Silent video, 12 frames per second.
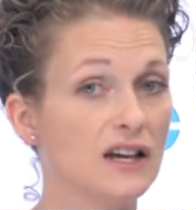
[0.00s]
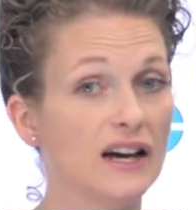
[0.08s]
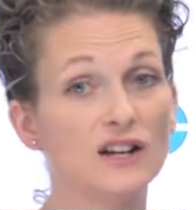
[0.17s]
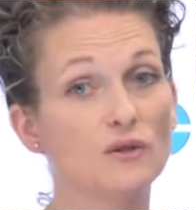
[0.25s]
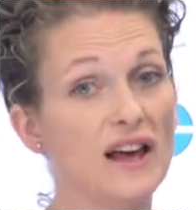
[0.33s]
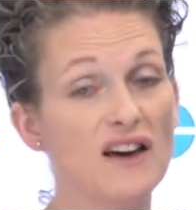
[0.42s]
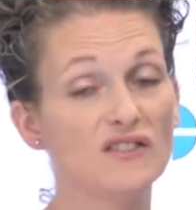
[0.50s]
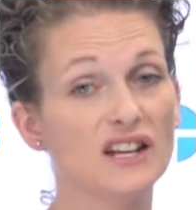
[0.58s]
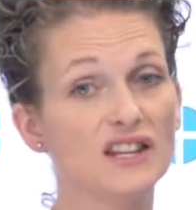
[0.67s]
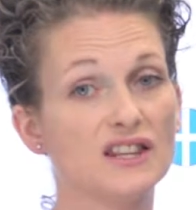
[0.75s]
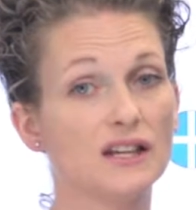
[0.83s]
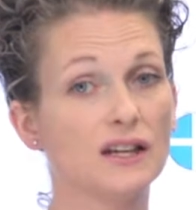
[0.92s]
I don't have
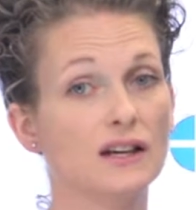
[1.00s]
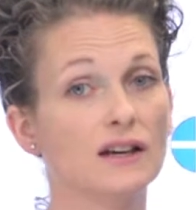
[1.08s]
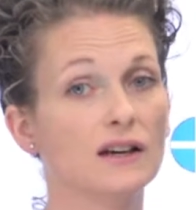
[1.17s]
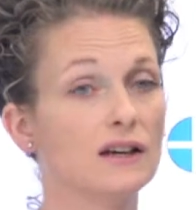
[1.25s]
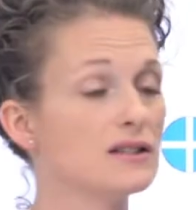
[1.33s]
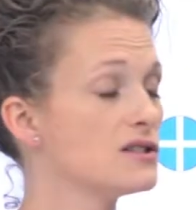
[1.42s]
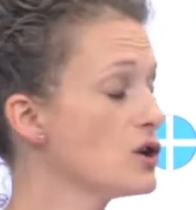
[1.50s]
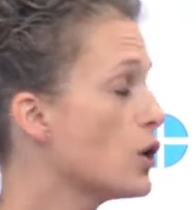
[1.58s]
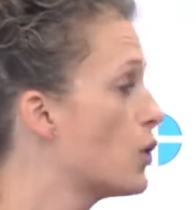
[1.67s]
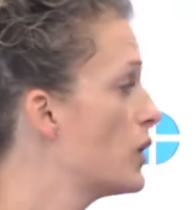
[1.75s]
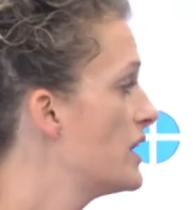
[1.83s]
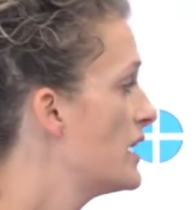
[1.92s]
anything.
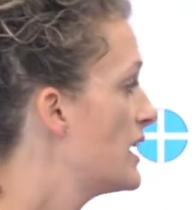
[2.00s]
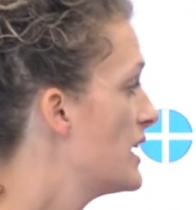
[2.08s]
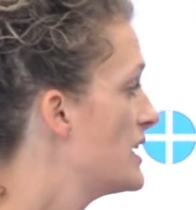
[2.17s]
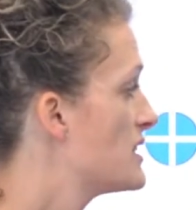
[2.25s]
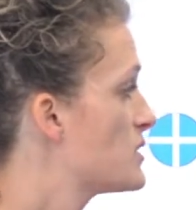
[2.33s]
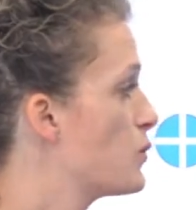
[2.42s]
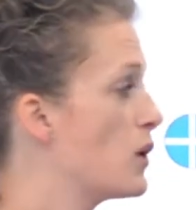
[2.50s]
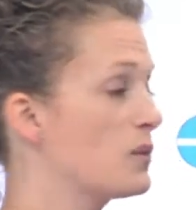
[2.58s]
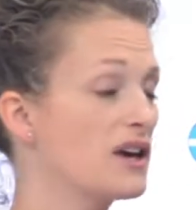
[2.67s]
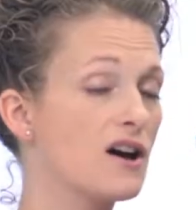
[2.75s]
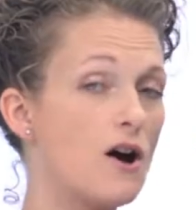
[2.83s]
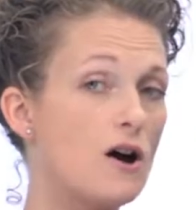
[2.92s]
So it's what
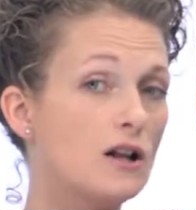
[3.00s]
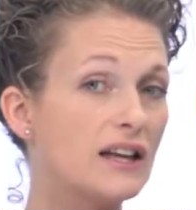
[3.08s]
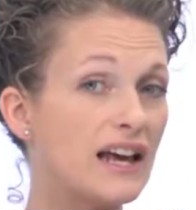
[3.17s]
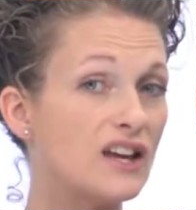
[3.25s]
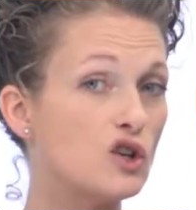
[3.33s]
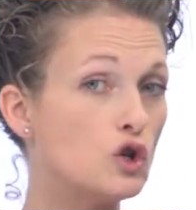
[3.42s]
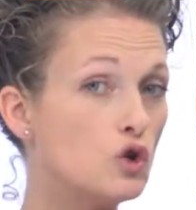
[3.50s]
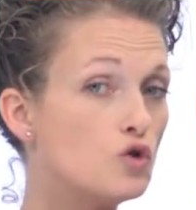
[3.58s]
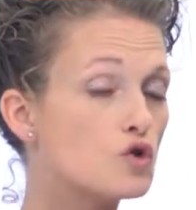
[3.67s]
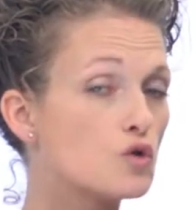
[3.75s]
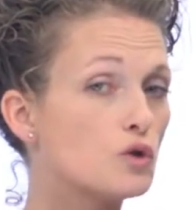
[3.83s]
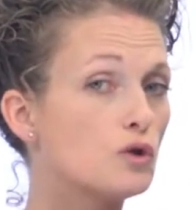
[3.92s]
we call a
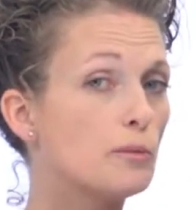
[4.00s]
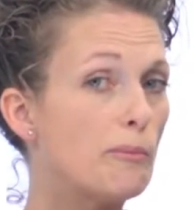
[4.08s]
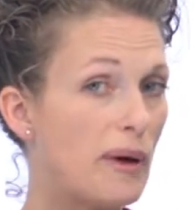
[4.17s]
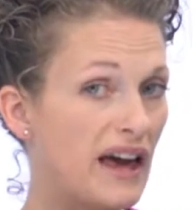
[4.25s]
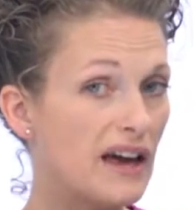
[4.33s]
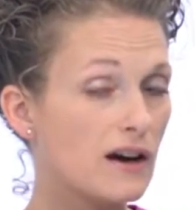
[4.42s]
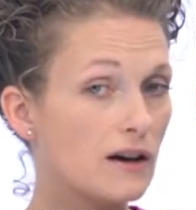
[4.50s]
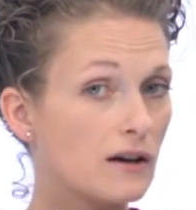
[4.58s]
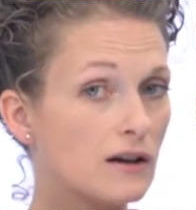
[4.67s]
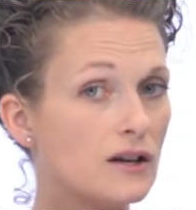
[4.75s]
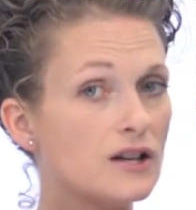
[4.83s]
neutral pair.